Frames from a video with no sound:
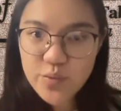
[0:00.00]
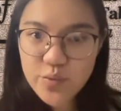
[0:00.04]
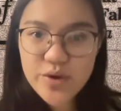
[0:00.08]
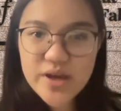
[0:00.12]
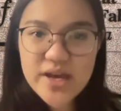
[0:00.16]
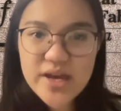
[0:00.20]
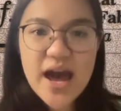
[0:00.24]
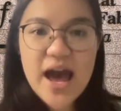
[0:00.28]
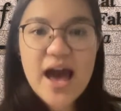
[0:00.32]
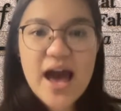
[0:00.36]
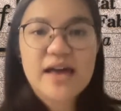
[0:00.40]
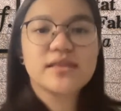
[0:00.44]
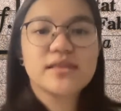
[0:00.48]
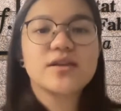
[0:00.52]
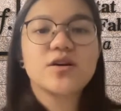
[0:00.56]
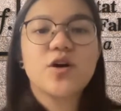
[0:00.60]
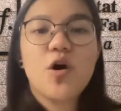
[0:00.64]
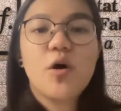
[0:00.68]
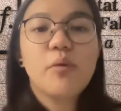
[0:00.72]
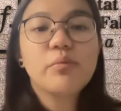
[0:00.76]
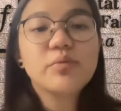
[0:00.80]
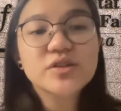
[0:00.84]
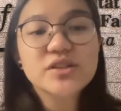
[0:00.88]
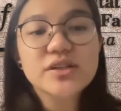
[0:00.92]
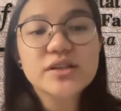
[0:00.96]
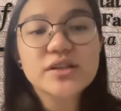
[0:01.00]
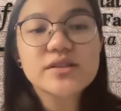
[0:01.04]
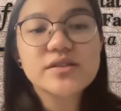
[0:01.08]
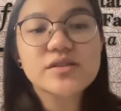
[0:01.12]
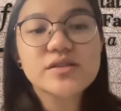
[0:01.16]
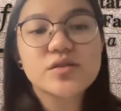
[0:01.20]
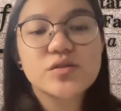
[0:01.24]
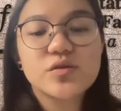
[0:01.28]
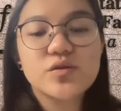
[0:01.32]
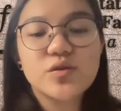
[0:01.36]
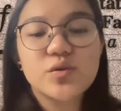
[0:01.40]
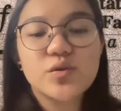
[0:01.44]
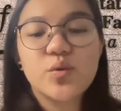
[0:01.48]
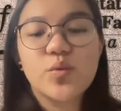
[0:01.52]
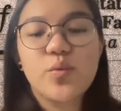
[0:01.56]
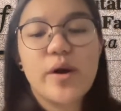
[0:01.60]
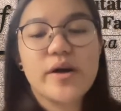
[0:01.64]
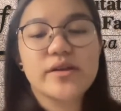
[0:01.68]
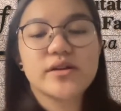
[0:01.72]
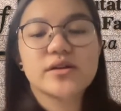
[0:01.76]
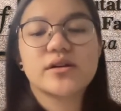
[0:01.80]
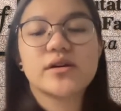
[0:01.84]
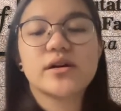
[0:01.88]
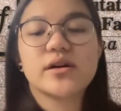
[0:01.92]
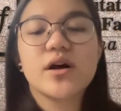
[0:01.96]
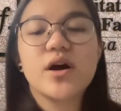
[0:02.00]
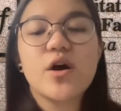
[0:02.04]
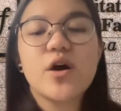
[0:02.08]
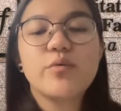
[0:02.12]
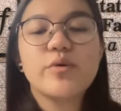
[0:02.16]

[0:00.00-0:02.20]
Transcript: we had the options to do whether